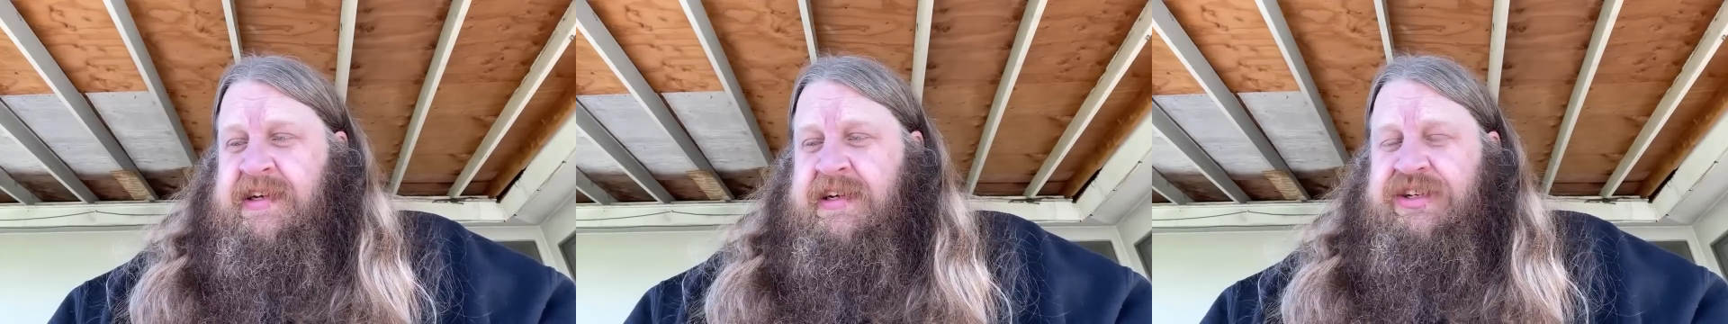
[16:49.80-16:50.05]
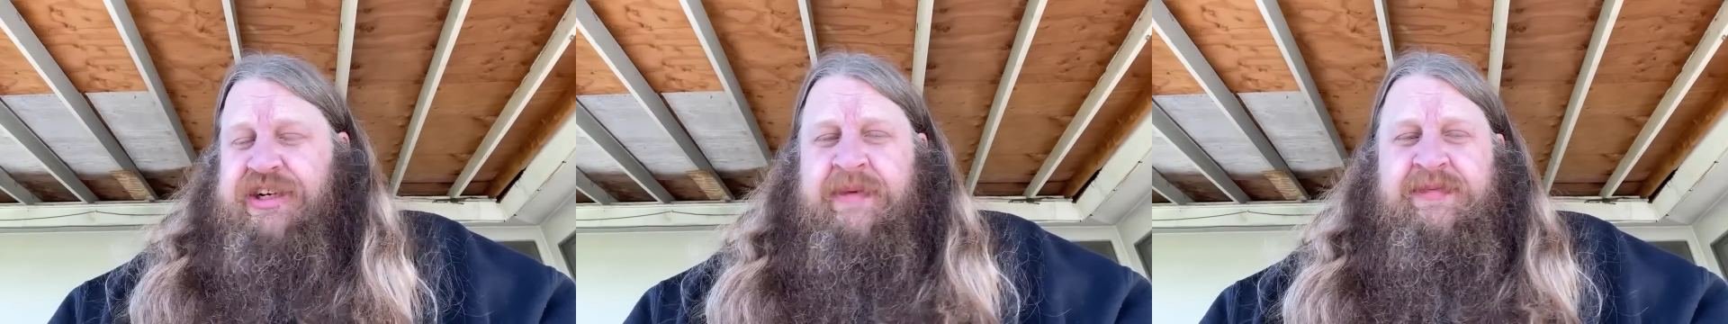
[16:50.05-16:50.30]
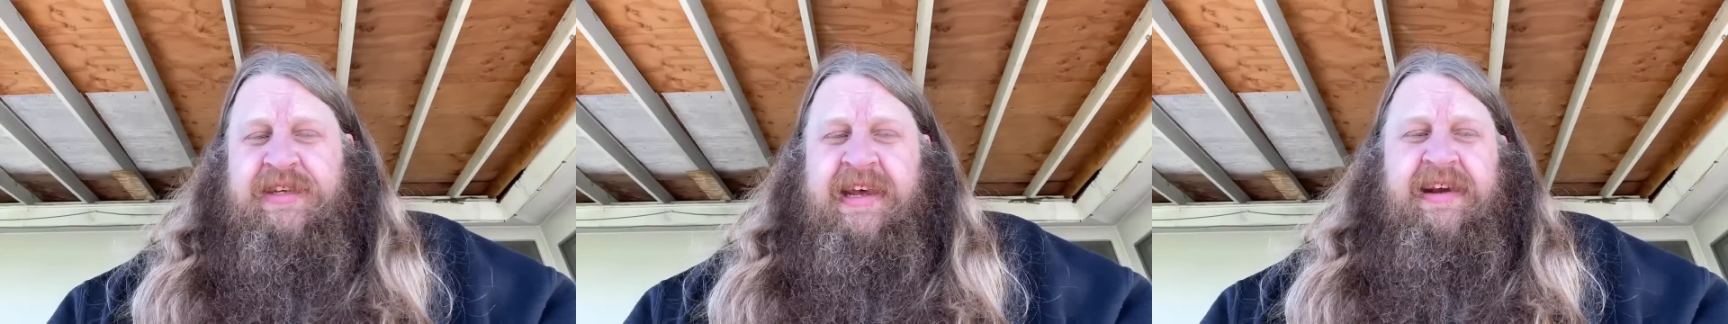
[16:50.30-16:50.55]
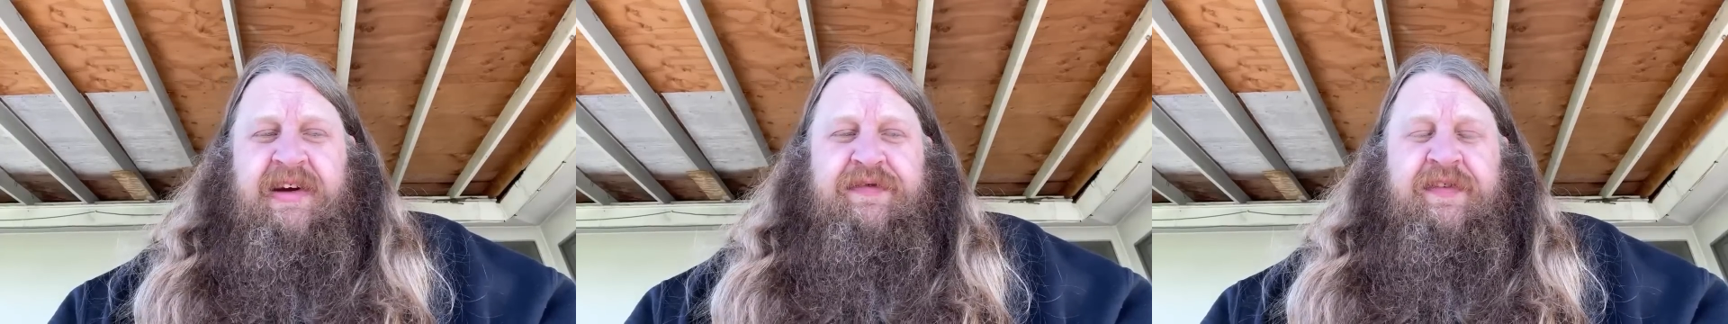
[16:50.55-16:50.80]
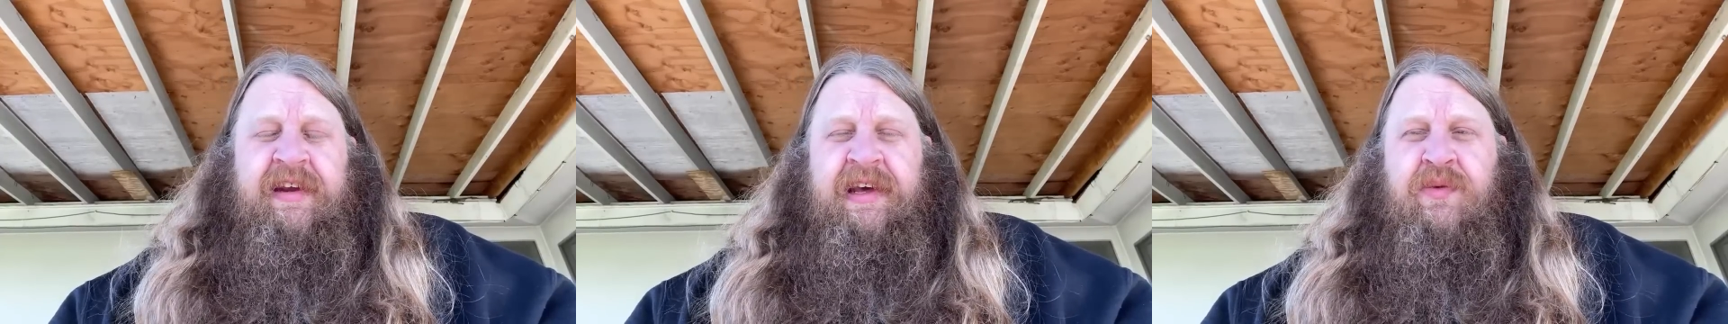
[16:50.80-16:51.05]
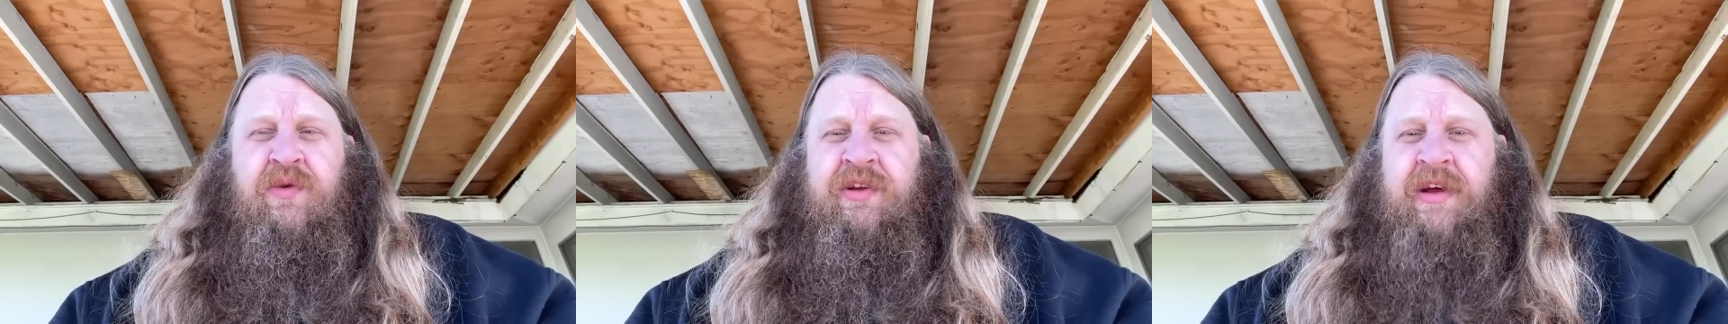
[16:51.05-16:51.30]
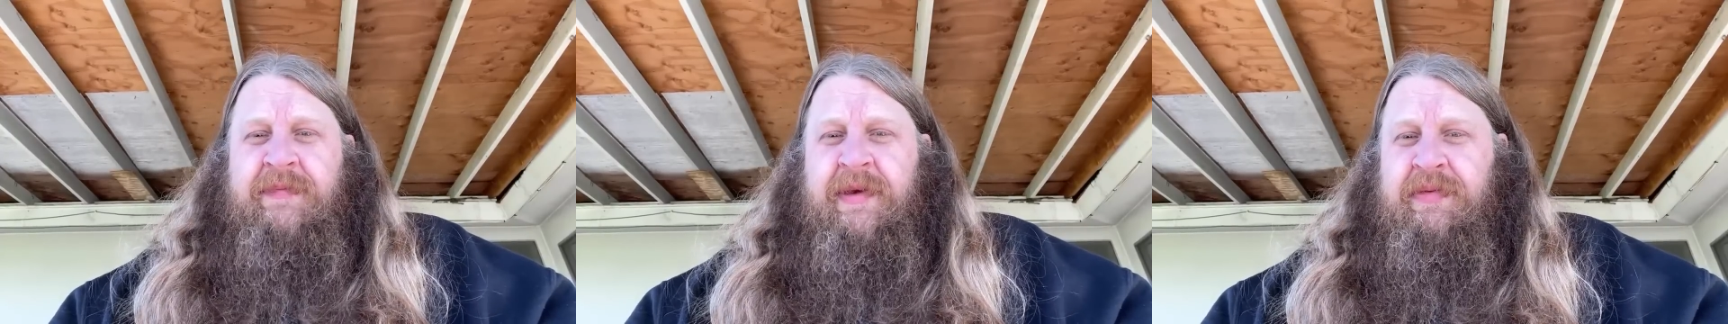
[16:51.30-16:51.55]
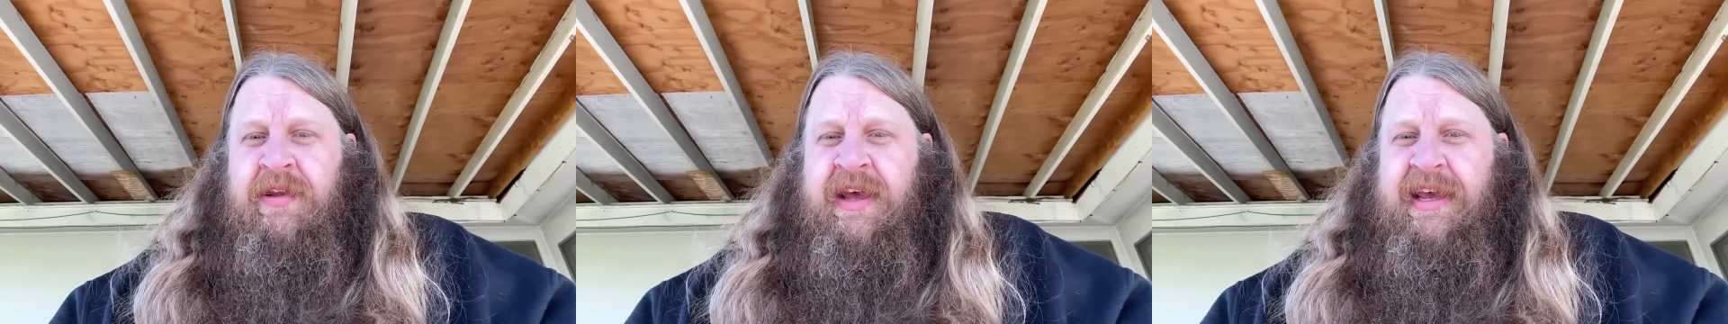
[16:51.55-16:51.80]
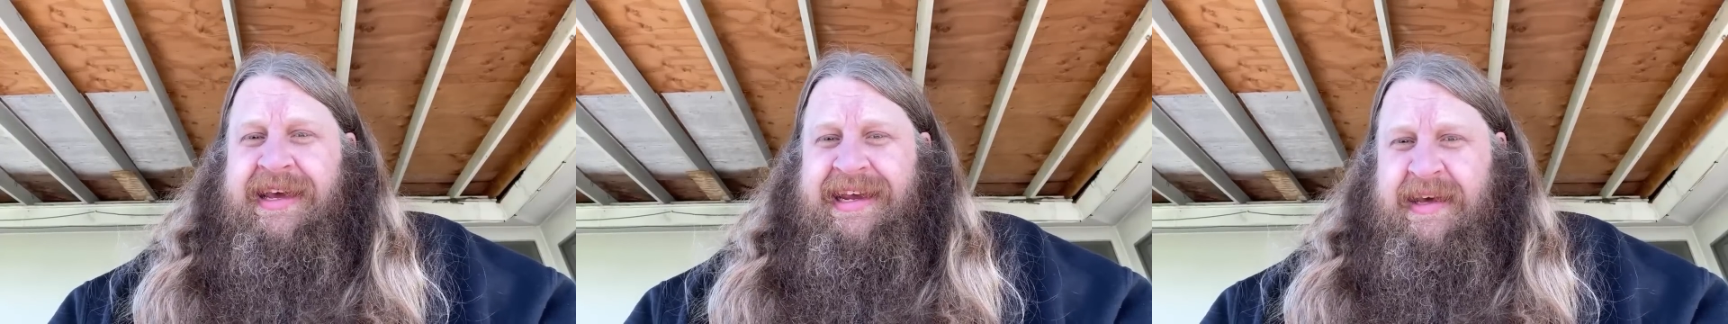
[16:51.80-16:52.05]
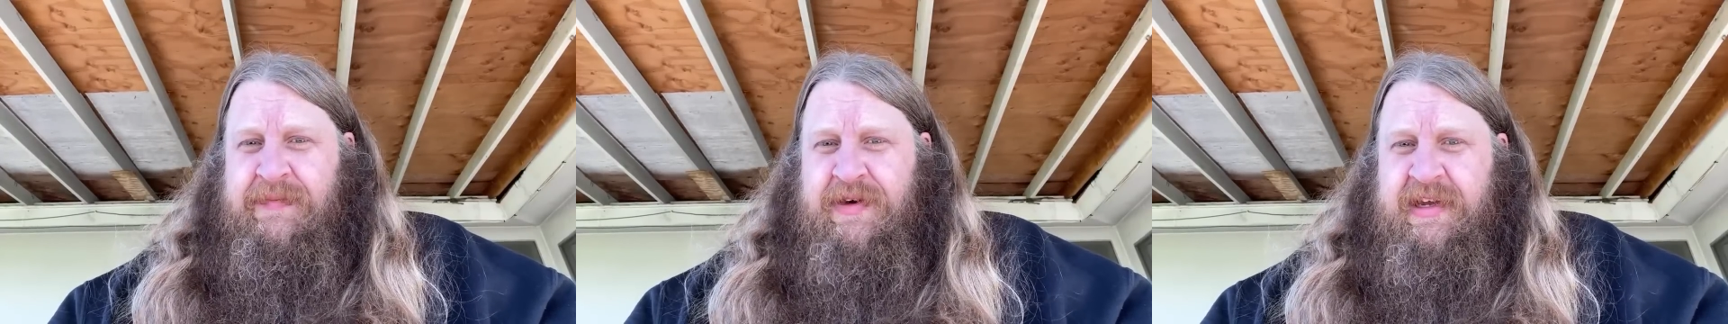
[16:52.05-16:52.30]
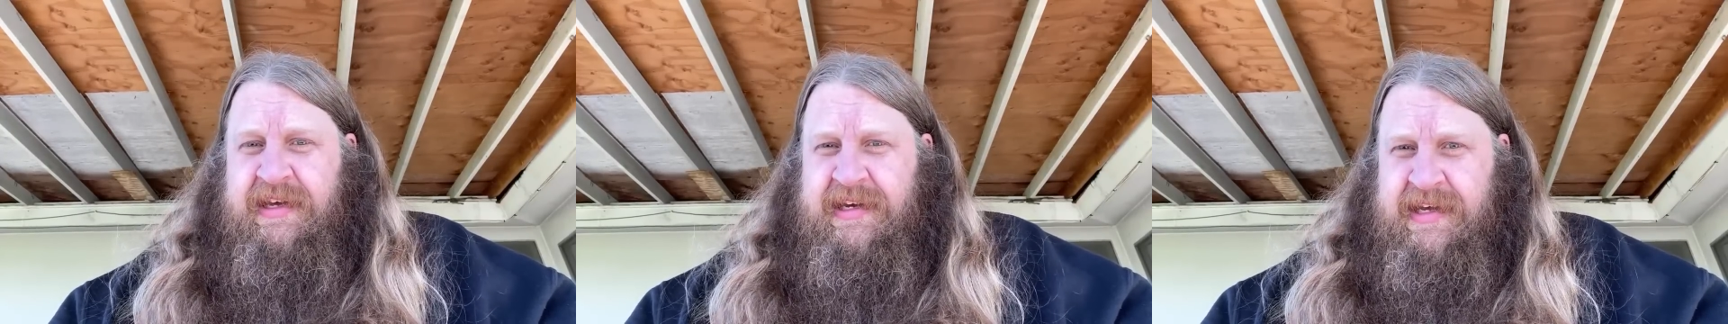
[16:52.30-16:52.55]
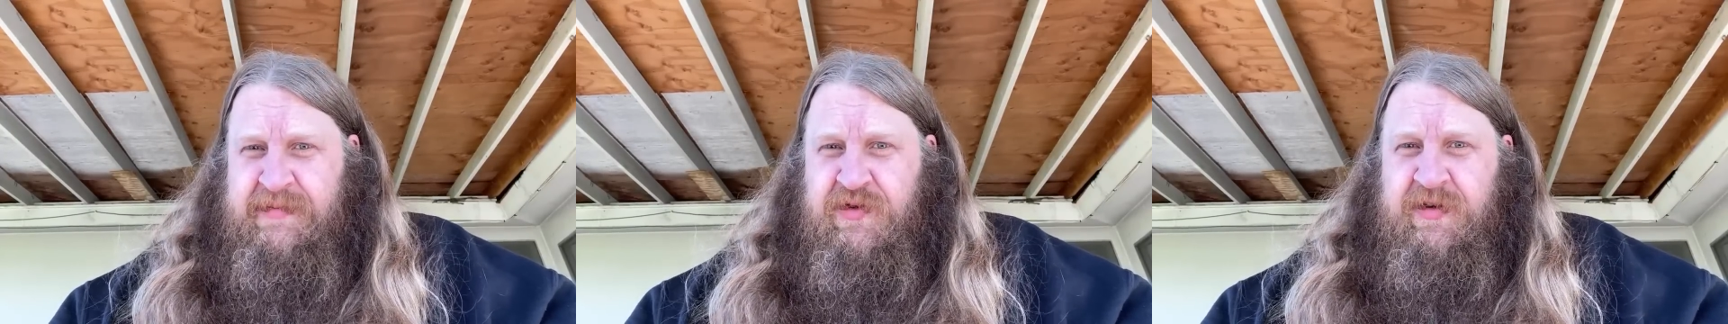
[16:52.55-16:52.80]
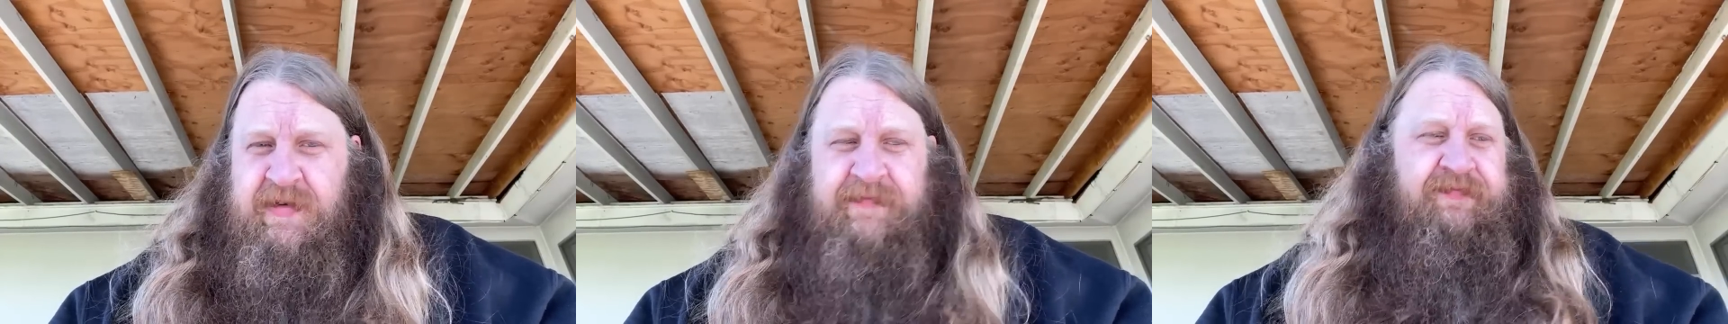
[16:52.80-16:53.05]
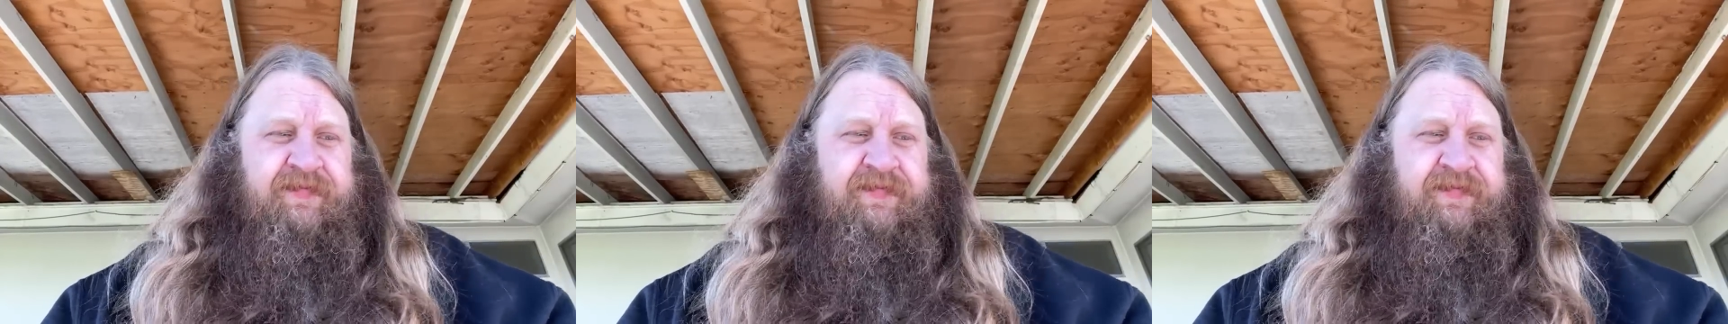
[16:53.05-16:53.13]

James Gandolfini will not be playing anybody anymore.